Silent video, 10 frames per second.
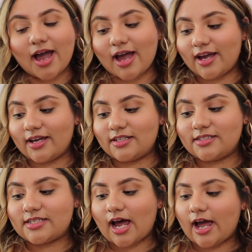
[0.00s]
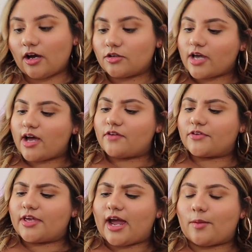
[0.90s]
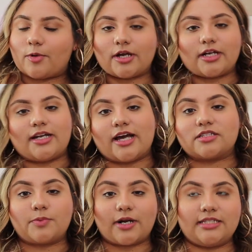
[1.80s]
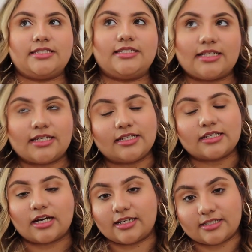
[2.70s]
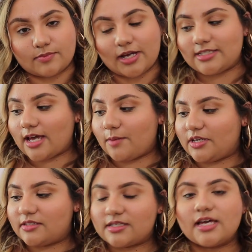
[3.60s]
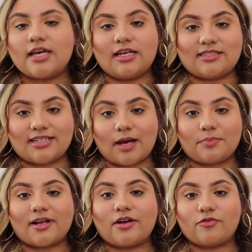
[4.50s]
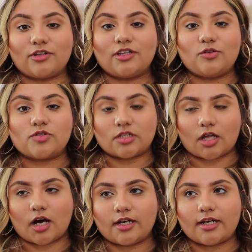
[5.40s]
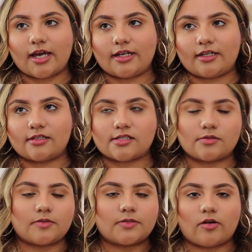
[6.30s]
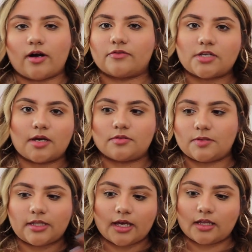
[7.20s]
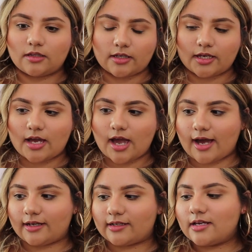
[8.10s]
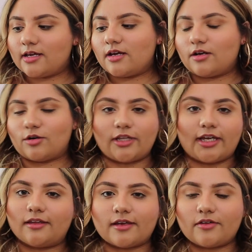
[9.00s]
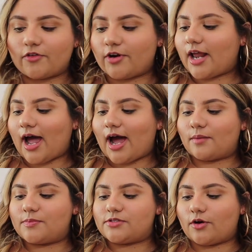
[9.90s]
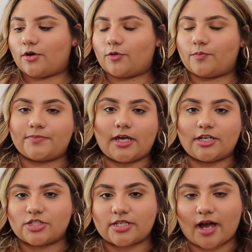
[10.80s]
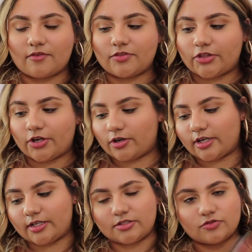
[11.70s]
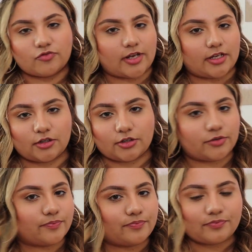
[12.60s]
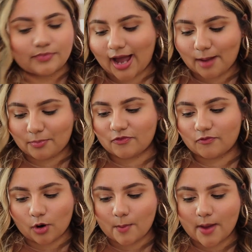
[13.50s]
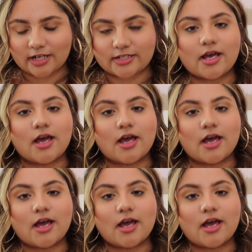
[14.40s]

And I also have Camera Connect, but I didn't customize that because it's an app that I really use a lot, and sometimes I don't have time to be like looking at or like looking for an app, so I just have it there in its regular app format.